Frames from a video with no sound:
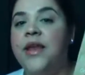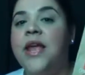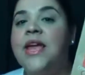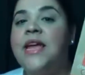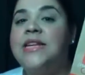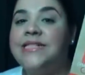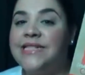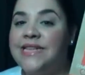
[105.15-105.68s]

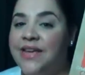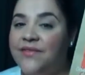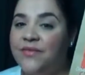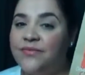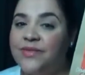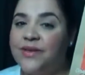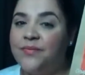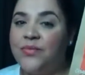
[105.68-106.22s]
to give him
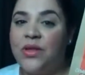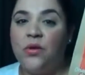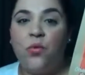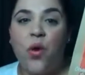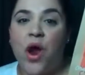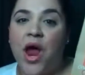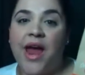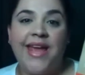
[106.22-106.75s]
something where
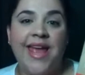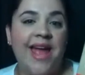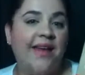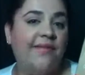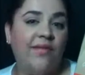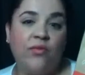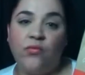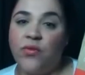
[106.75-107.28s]
I can't
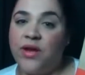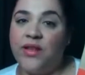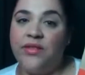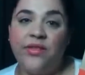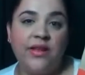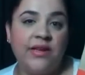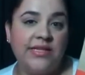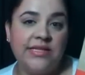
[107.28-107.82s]
even read the
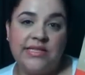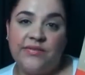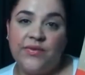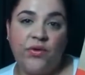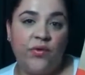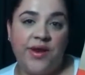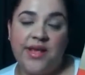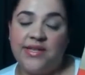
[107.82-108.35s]
list of
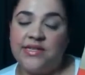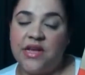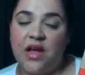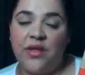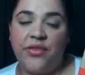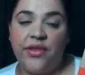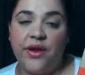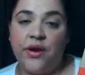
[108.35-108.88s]
ingredients on
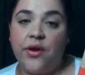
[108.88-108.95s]
there.